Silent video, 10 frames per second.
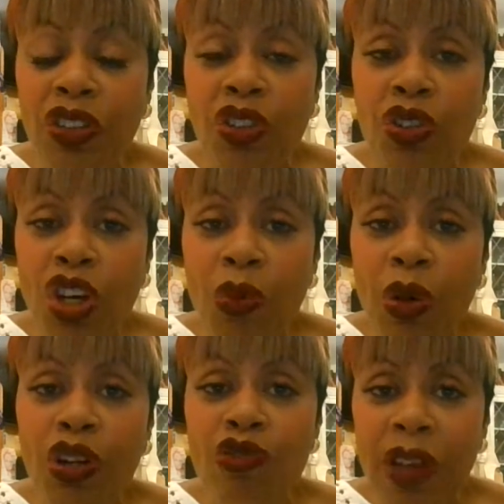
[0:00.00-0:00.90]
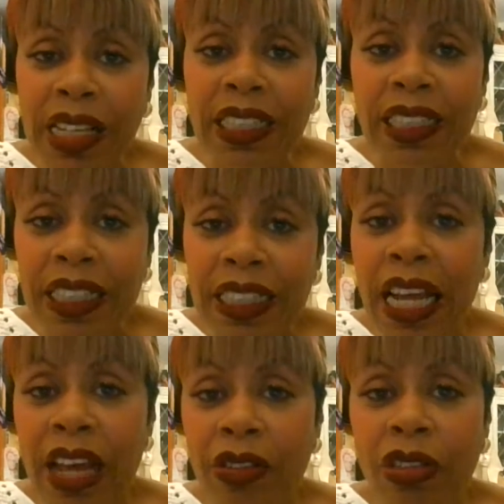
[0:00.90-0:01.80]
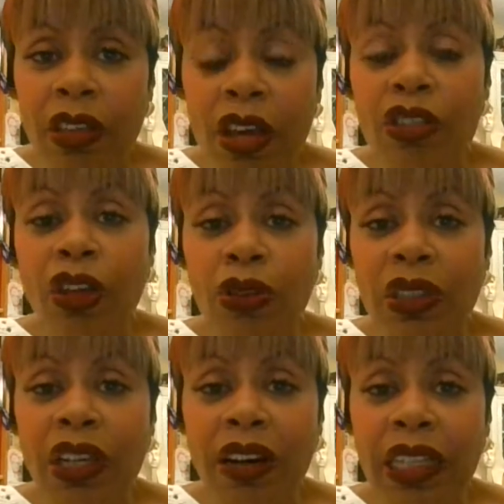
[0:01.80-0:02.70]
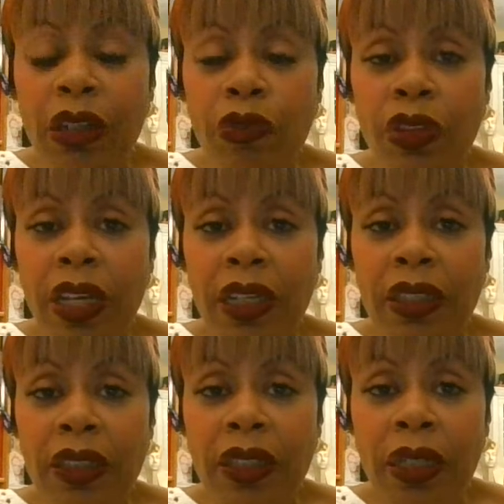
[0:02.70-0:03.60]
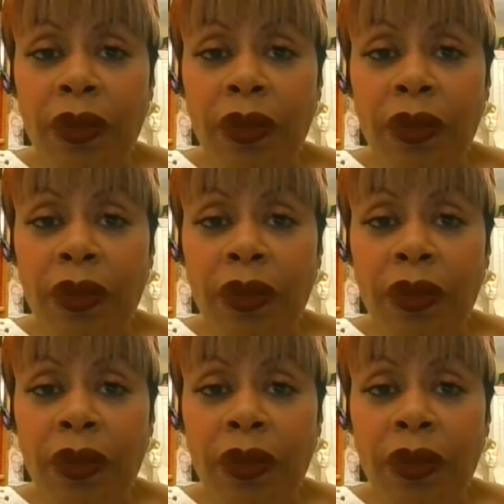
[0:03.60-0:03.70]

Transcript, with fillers: you don't want to race to death. Those kind of things.